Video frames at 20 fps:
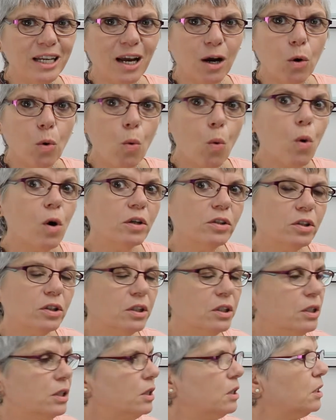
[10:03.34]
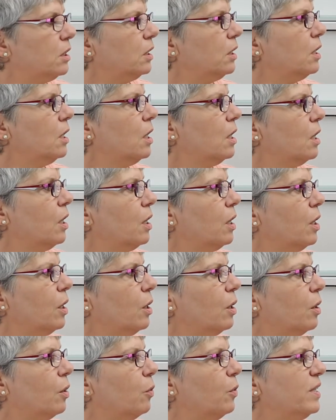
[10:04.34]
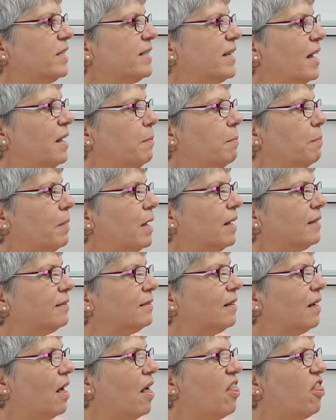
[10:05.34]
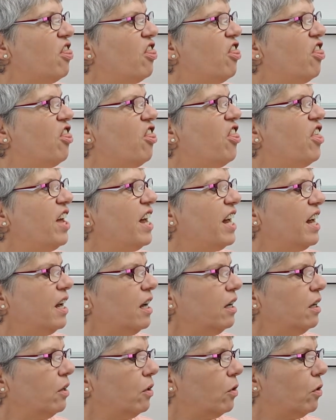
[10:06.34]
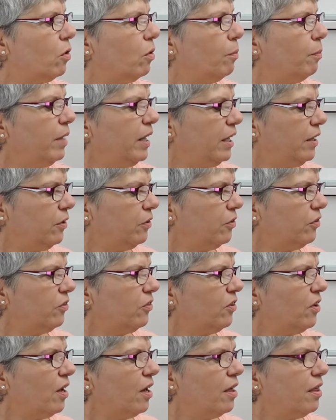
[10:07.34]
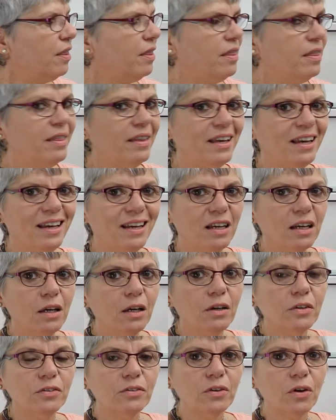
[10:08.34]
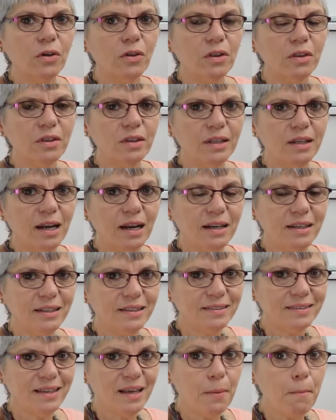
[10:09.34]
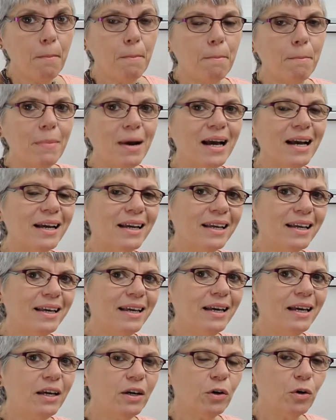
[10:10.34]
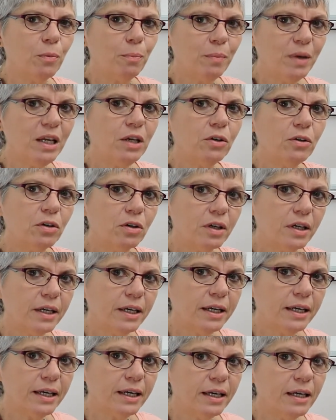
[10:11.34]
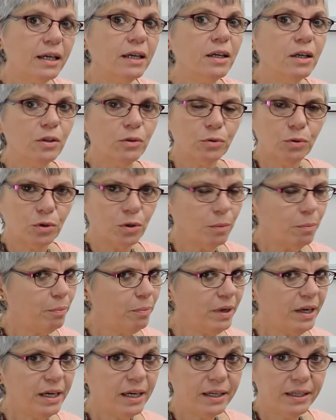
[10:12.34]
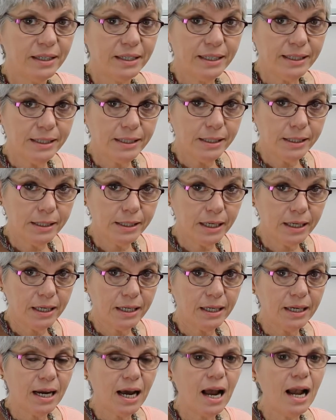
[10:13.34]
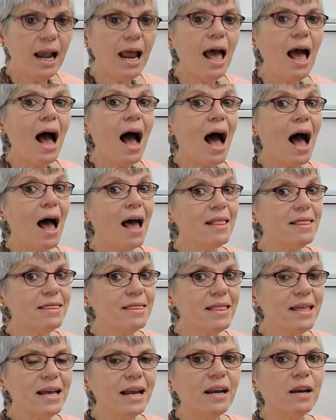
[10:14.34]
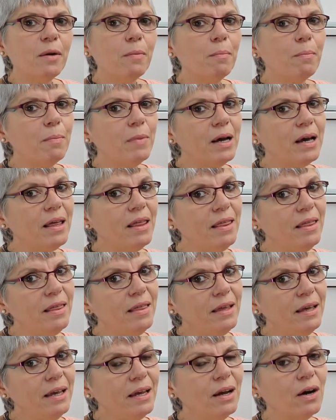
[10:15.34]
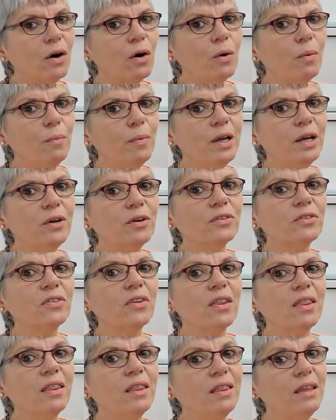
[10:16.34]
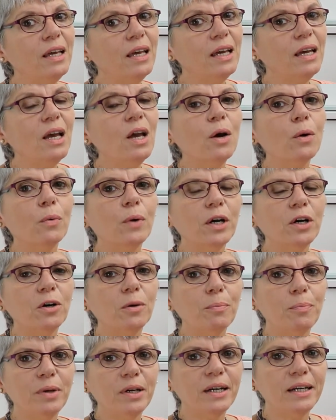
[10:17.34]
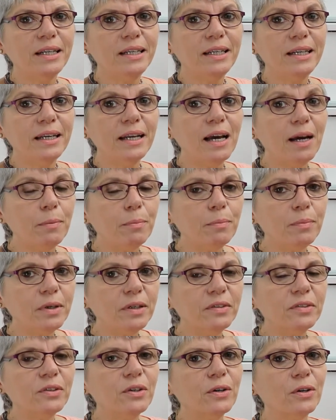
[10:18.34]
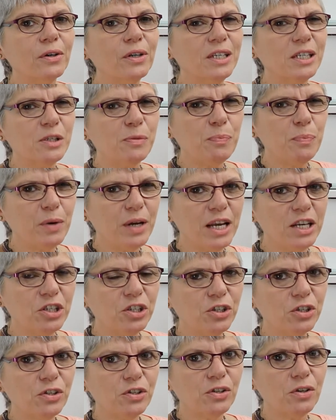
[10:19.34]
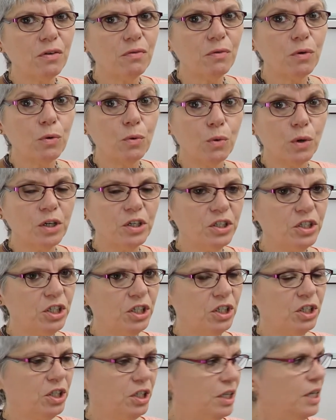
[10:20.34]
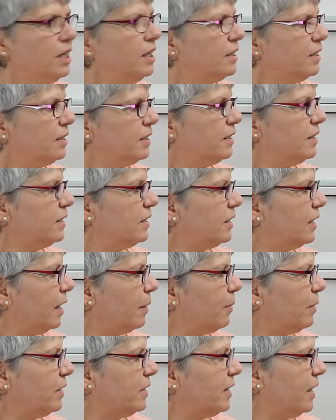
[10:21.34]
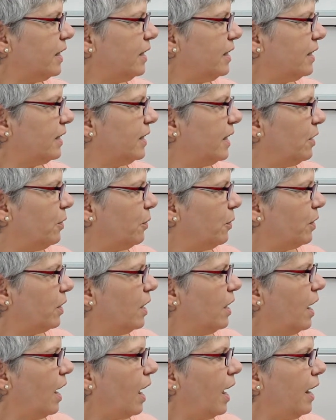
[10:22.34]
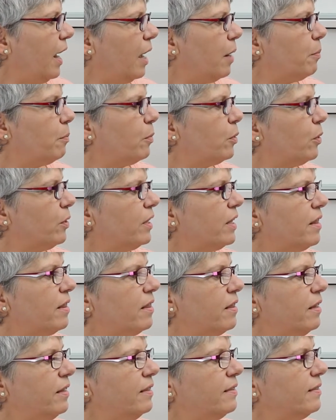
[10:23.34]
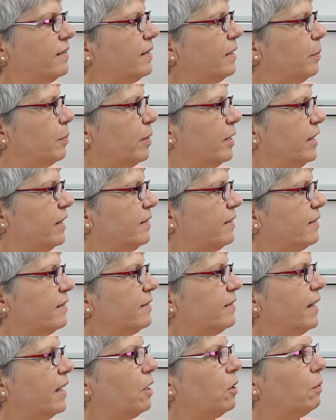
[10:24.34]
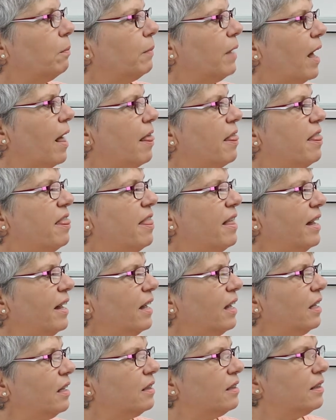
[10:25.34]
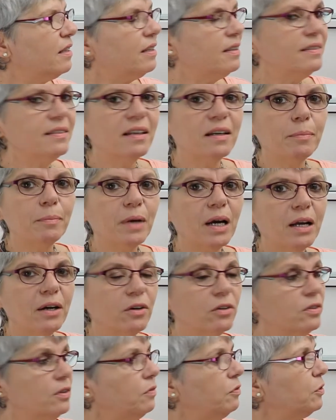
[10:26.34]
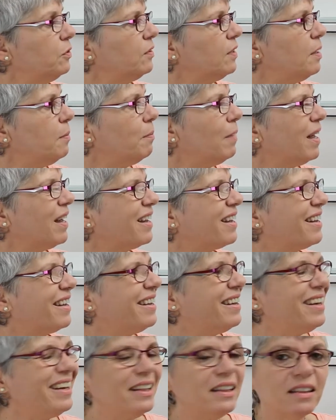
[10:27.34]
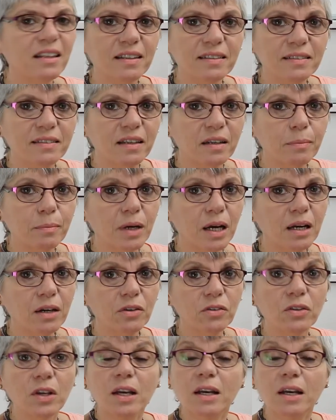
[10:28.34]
a quantity, we say más de o menos de. So there is a más que o menos que to compare in general, and then más de o menos de when comparing numbers or expressions of quantity. Take a look. I have more than 3 siblings. Tengo más de 3 hermanos. If you say más que 3 hermanos,